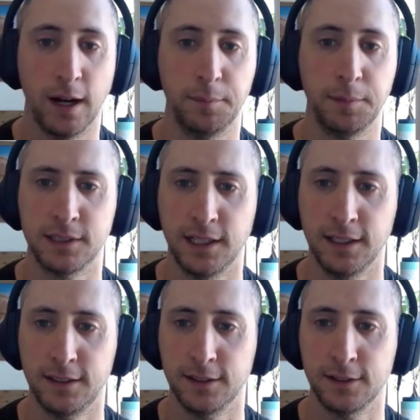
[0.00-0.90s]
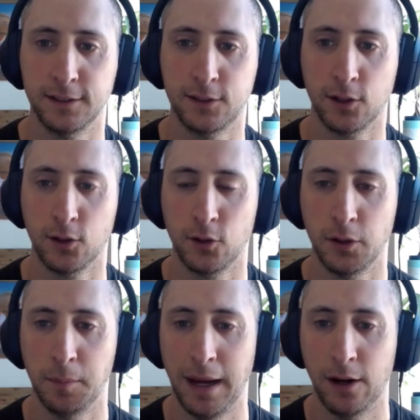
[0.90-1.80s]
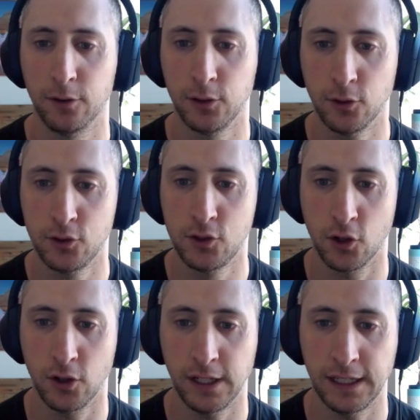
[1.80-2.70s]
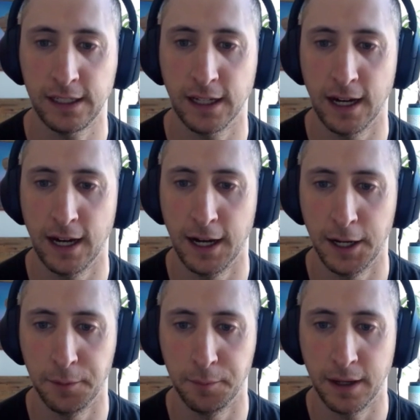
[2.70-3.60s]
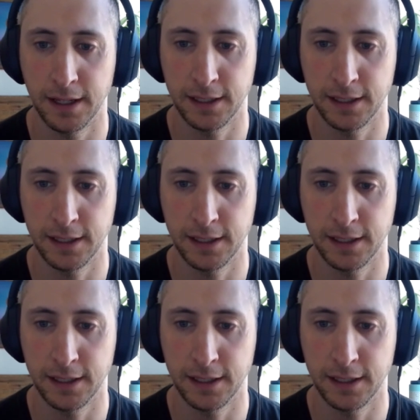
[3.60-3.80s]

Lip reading: I'm excited to learn about your journey, from